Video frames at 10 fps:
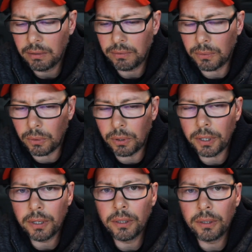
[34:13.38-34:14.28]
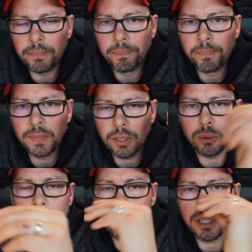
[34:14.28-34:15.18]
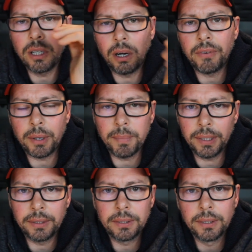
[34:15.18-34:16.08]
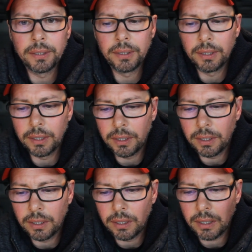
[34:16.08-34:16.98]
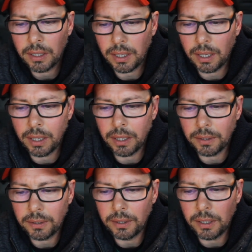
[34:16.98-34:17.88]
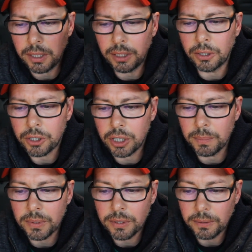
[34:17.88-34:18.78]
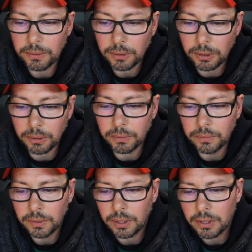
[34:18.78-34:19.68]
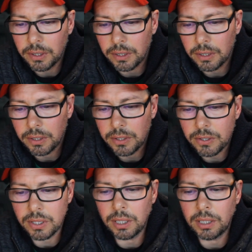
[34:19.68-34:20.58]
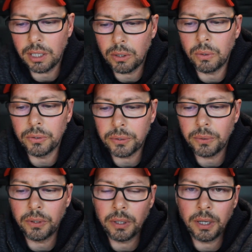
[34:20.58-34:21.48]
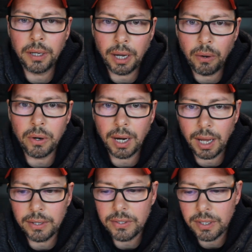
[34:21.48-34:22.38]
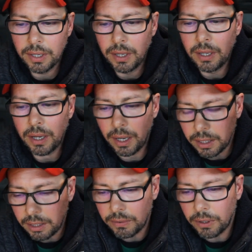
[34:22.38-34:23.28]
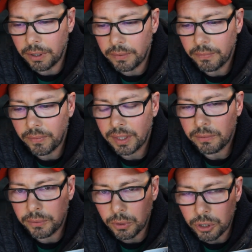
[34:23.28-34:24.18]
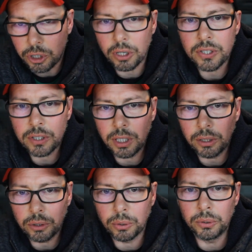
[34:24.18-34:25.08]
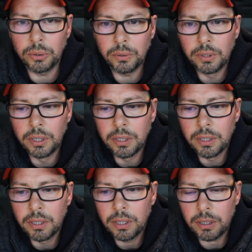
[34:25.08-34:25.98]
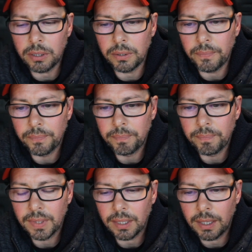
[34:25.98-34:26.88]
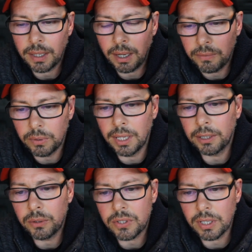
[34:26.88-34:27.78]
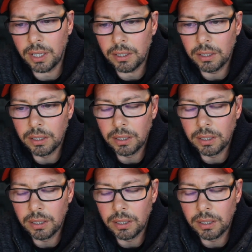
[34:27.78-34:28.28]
for those in government and leaderships, you know, seeking control on our lives, and even for Justin Trudeau, you know, I would like to say,